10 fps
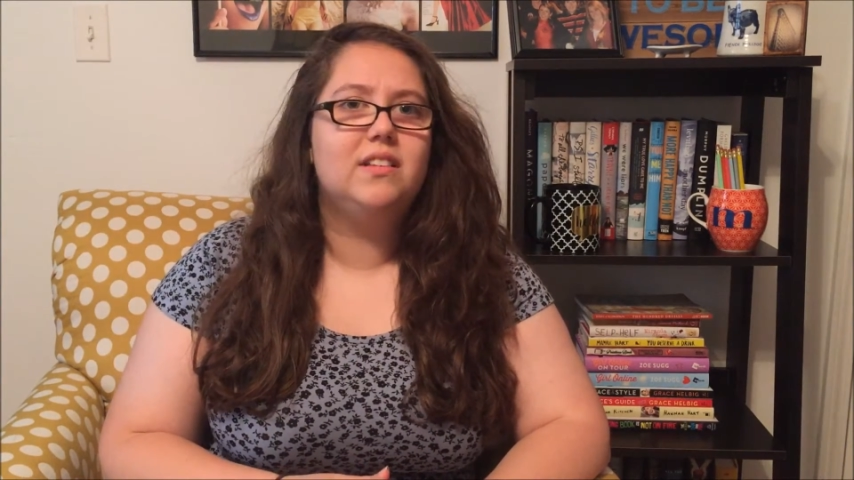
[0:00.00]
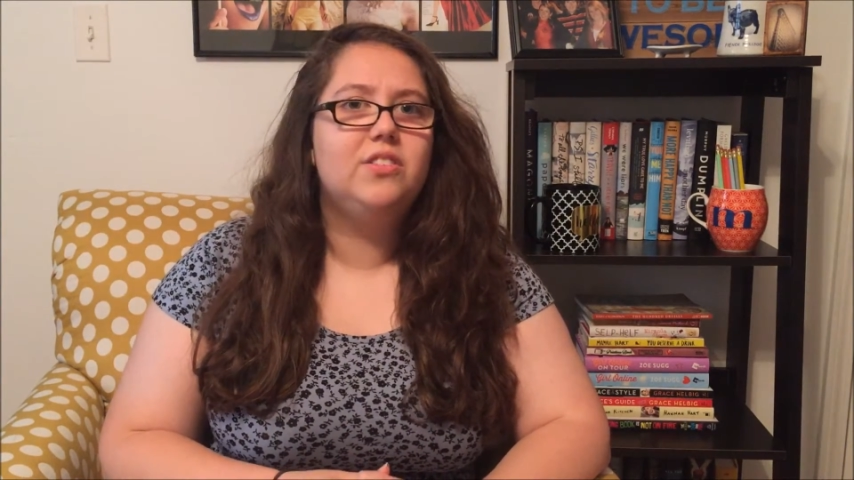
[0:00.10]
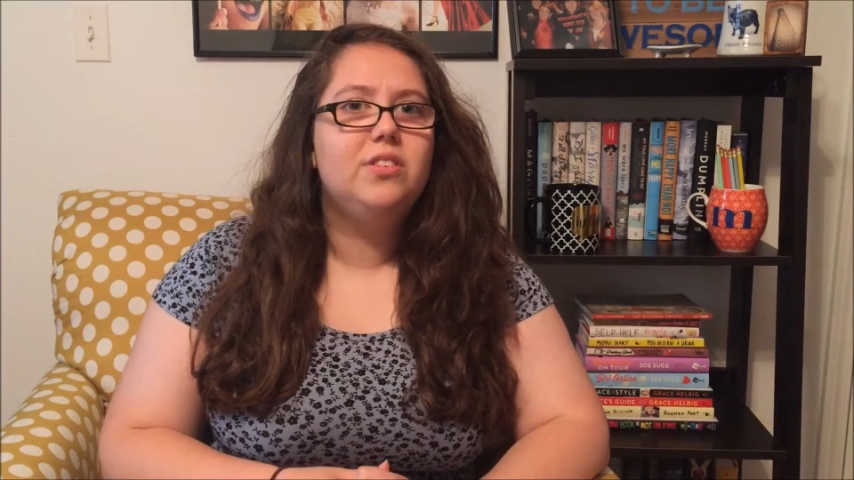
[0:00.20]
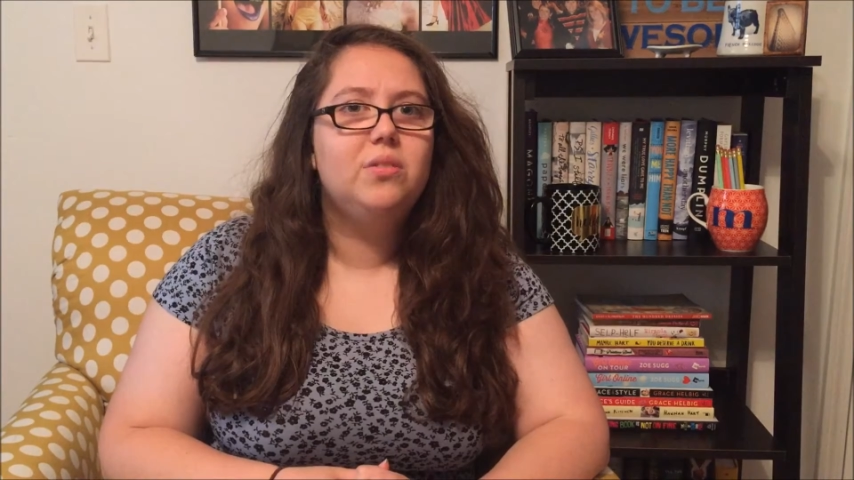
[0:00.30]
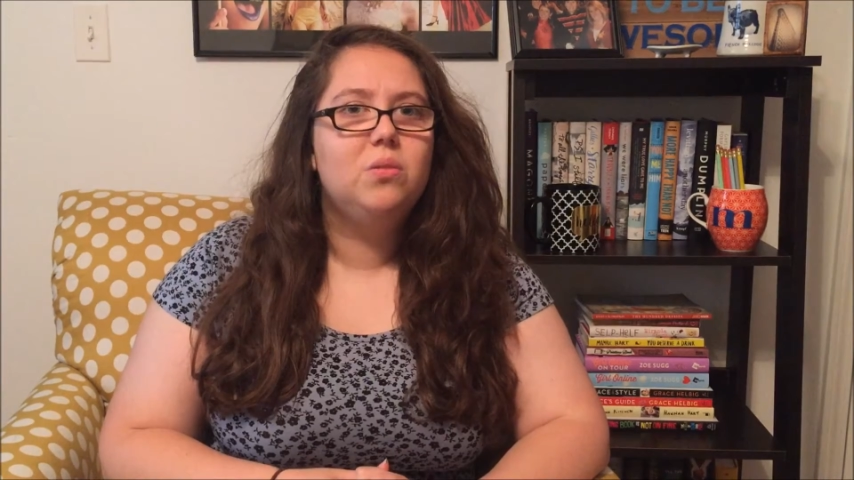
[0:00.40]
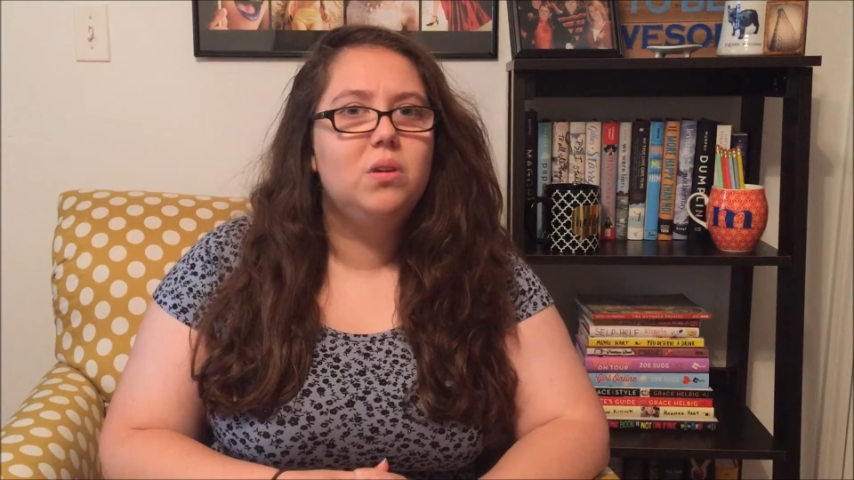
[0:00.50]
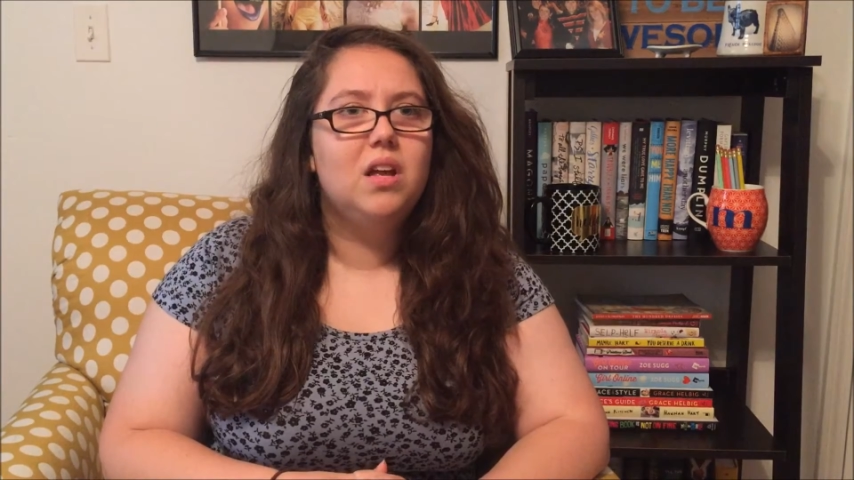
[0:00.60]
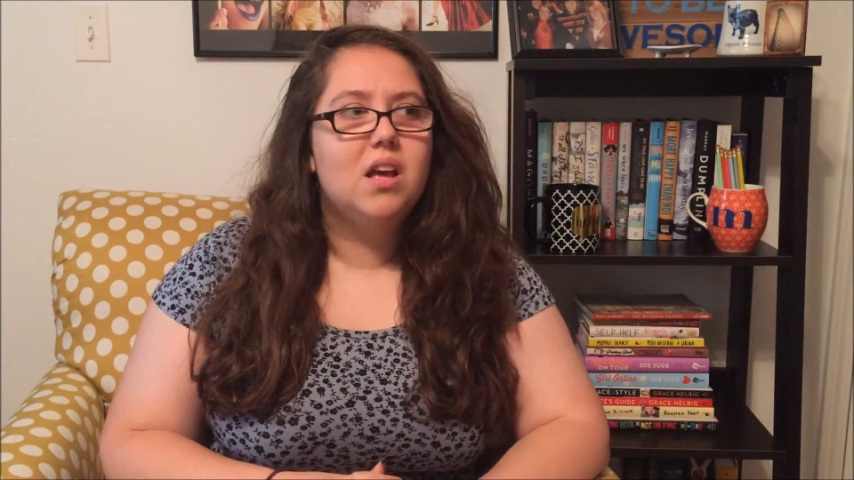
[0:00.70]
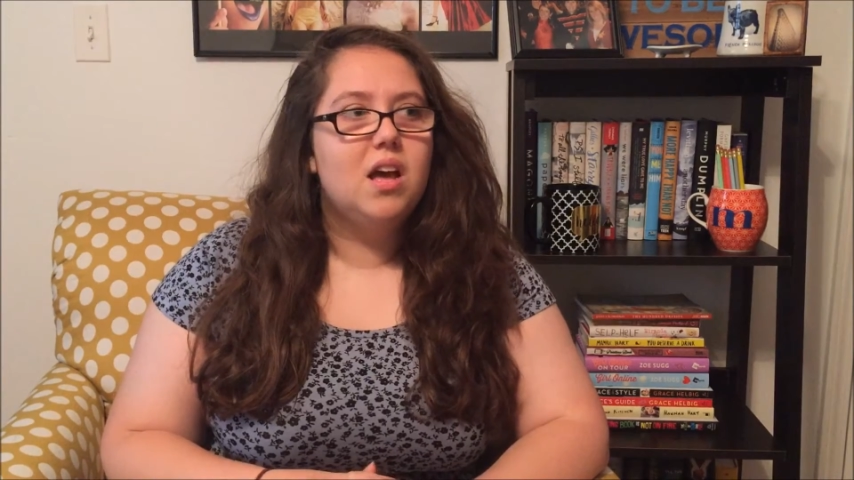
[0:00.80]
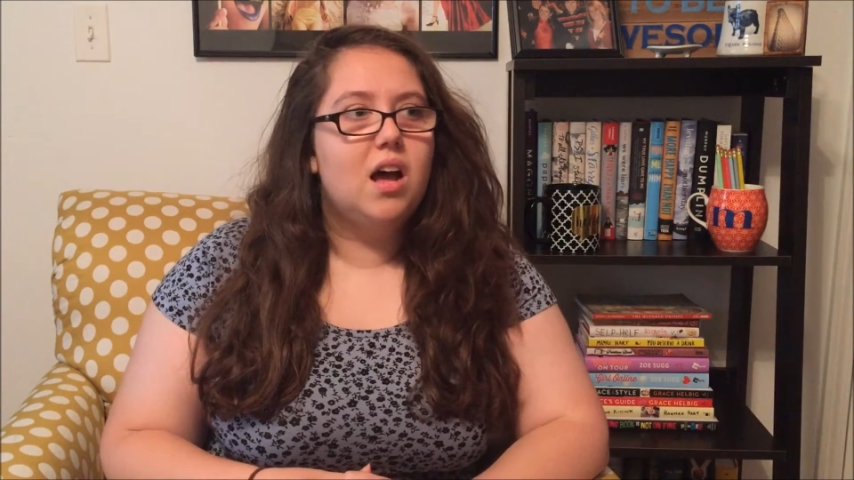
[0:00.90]
to do
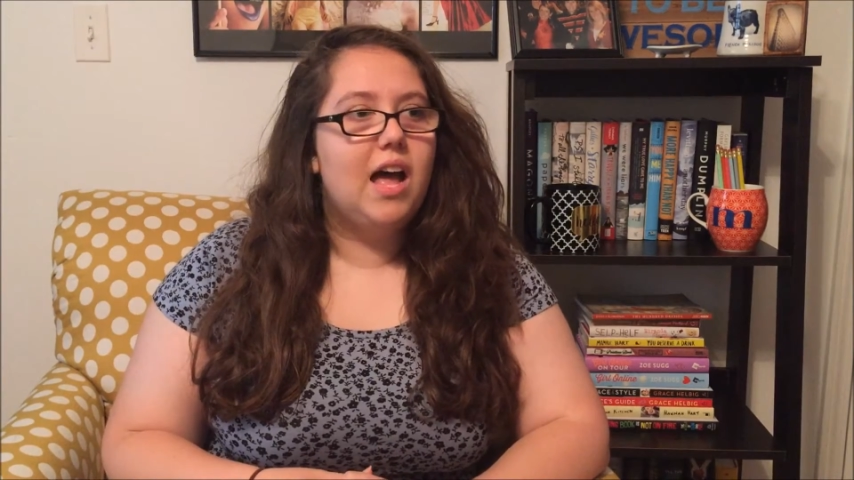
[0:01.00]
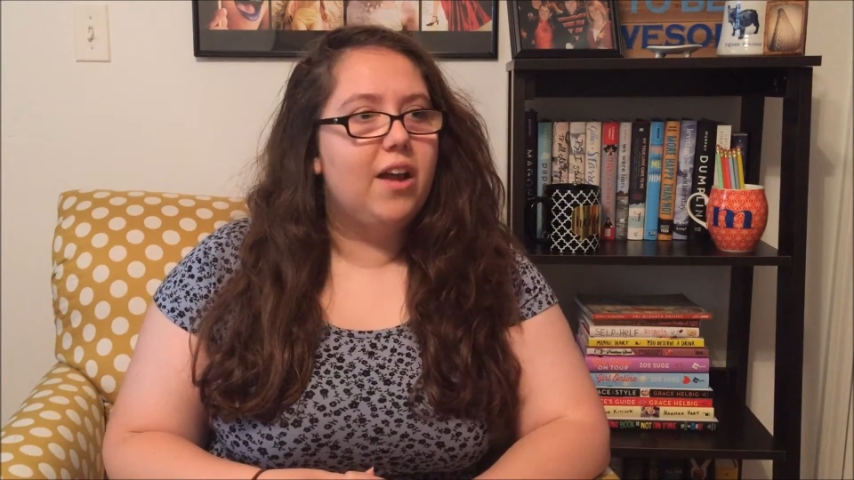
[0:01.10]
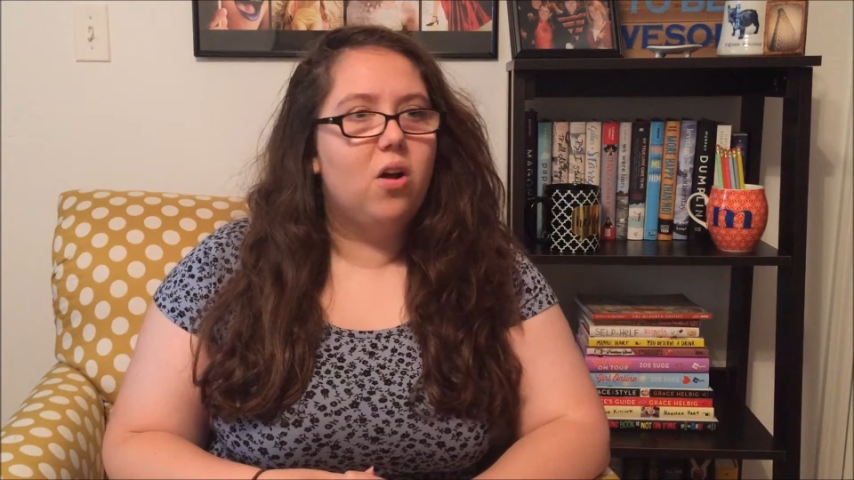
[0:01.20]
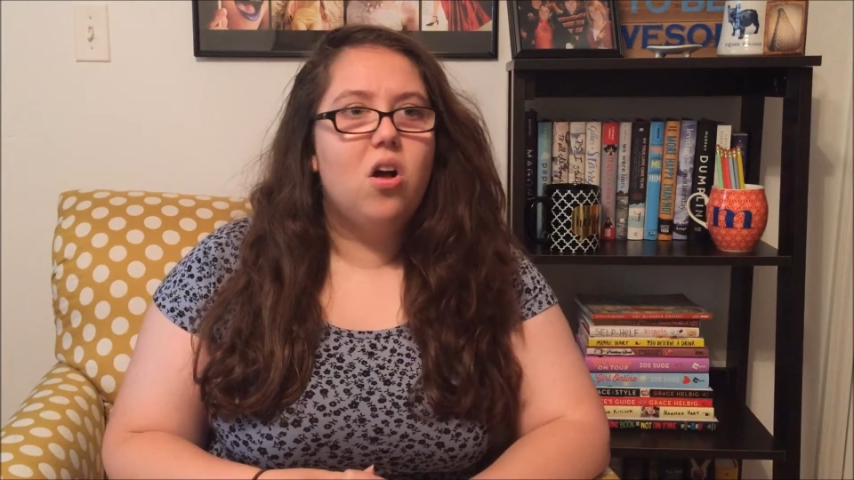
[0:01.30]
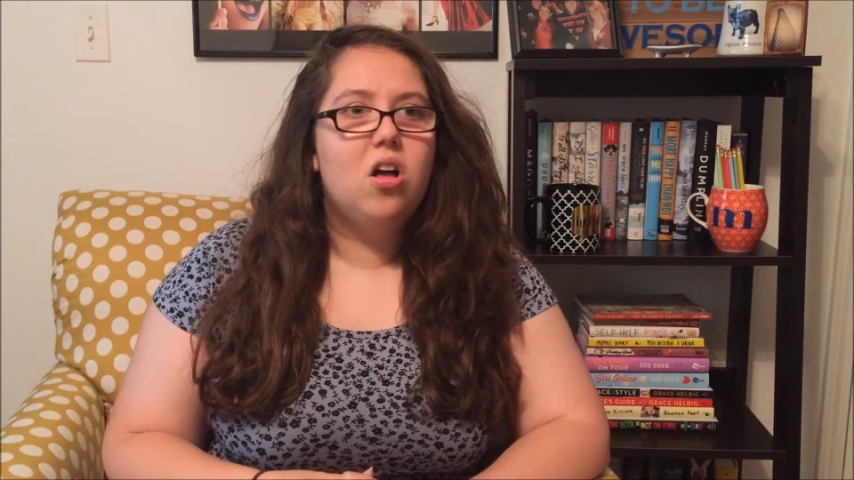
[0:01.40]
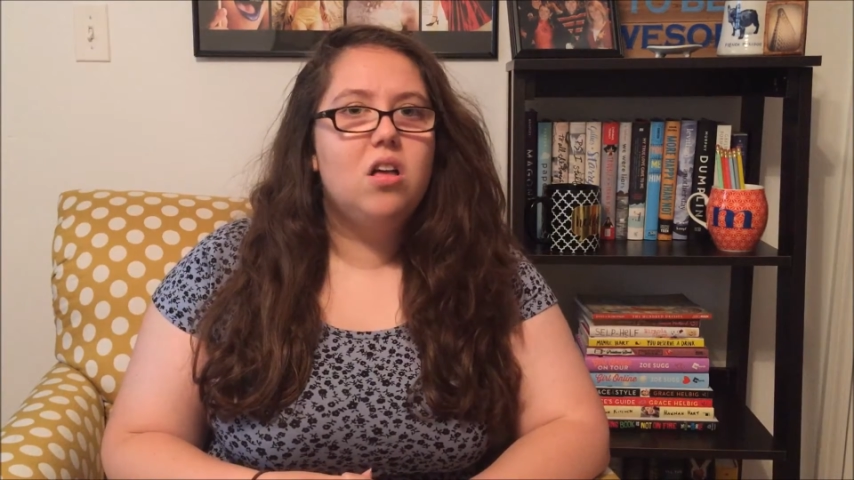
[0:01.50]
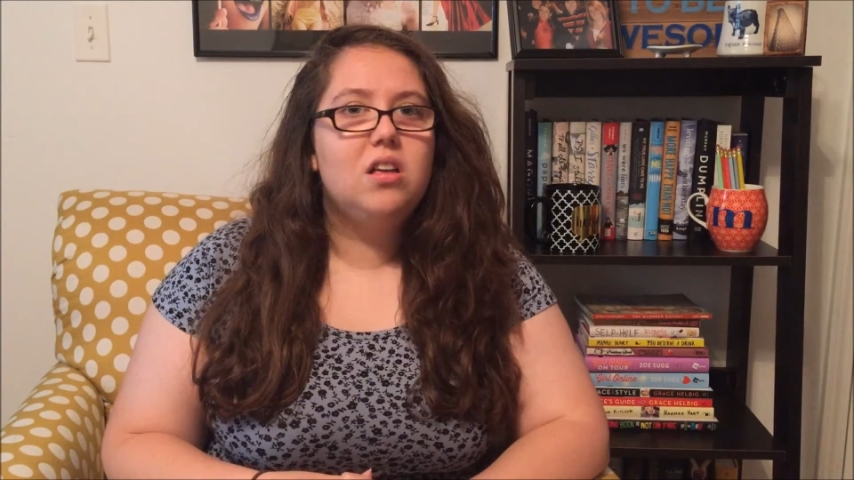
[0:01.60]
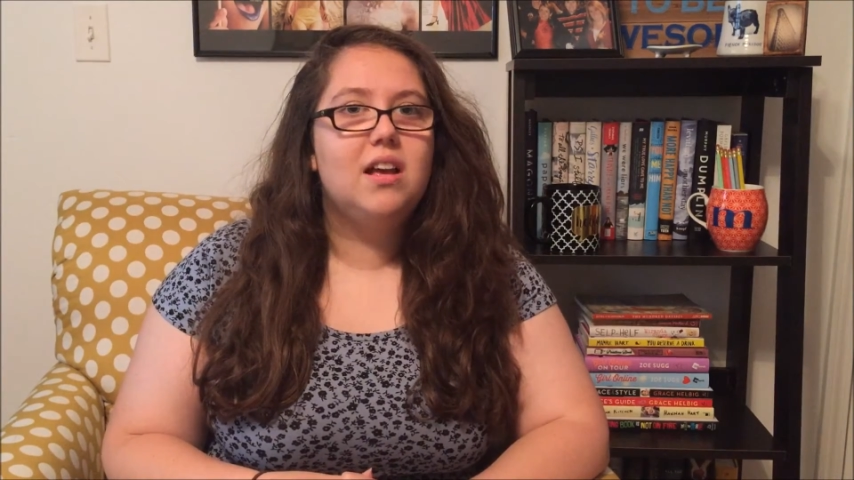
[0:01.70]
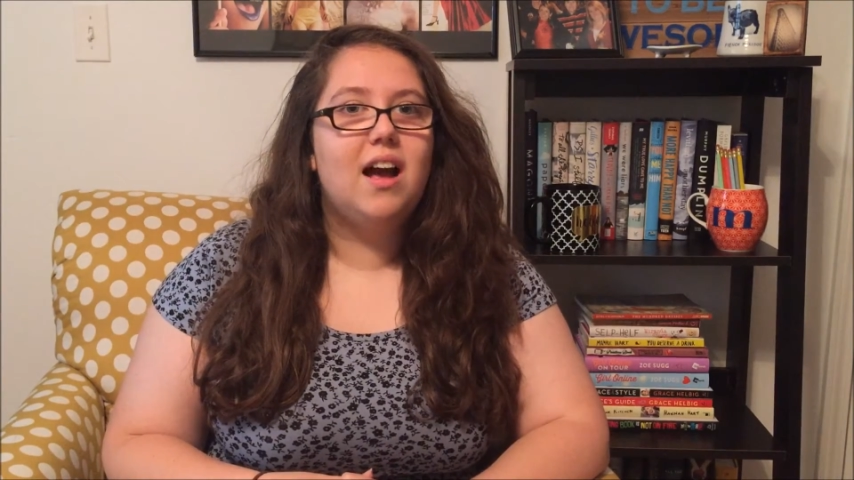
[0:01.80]
at all.